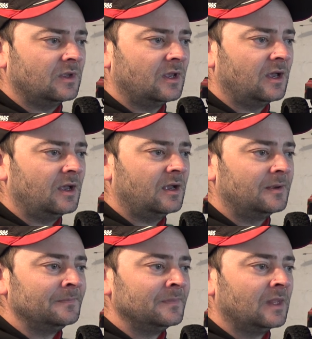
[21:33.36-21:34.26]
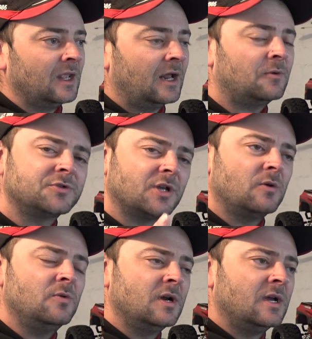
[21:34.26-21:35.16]
And
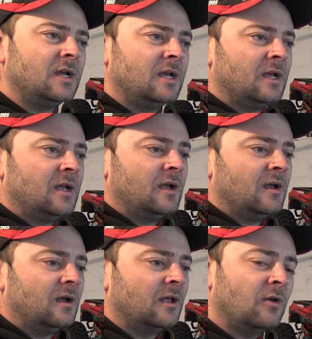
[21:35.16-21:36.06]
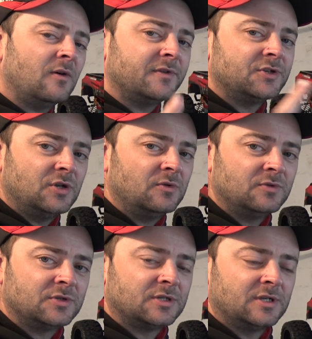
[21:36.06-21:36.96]
also, a lot of us
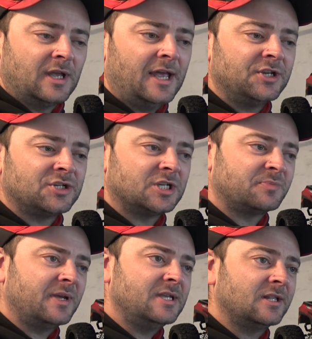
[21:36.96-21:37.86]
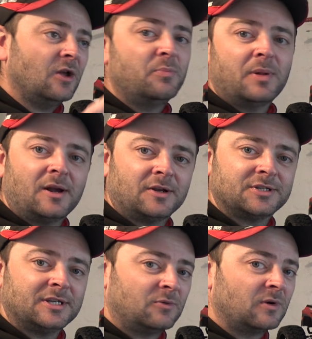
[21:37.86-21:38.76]
use HSP glow
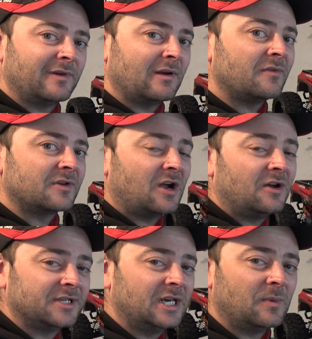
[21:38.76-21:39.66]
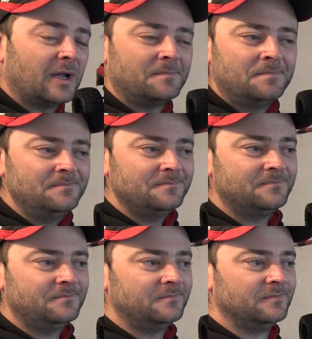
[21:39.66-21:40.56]
plugs in all of our other cars anyway.
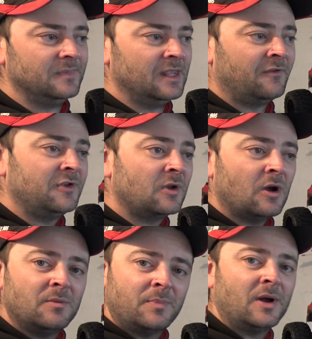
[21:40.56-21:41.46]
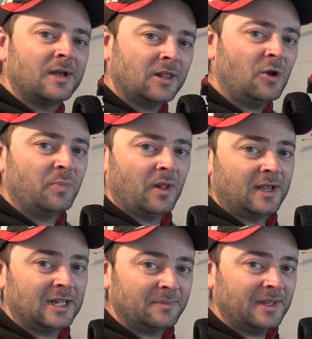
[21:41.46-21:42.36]
If you go and buy a glow
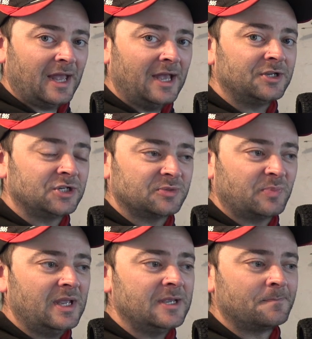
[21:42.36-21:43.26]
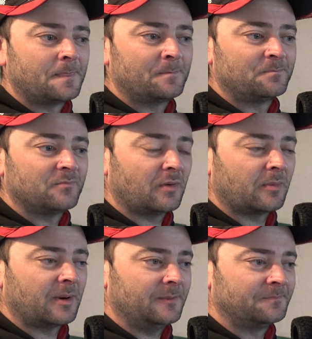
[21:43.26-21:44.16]
plug, it'll be a HSP,
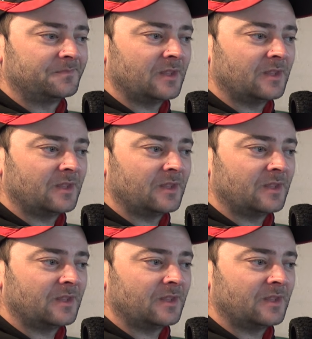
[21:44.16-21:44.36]
probably.